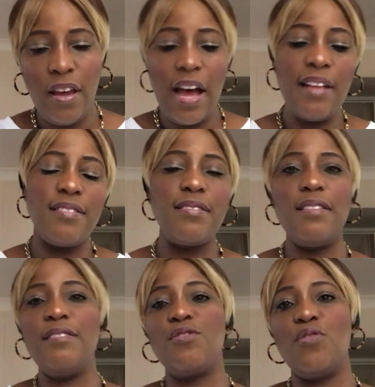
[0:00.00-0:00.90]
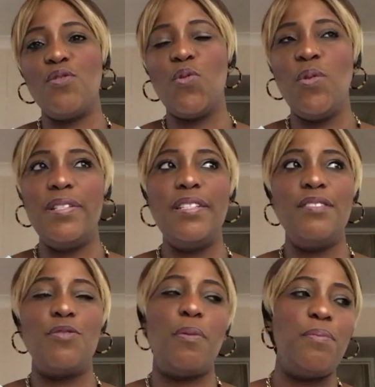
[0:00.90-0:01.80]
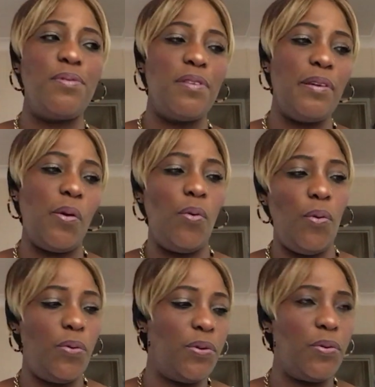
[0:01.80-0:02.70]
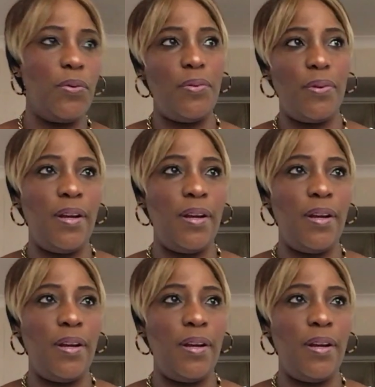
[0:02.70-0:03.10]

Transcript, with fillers: And sin is not only some people think, oh, you know,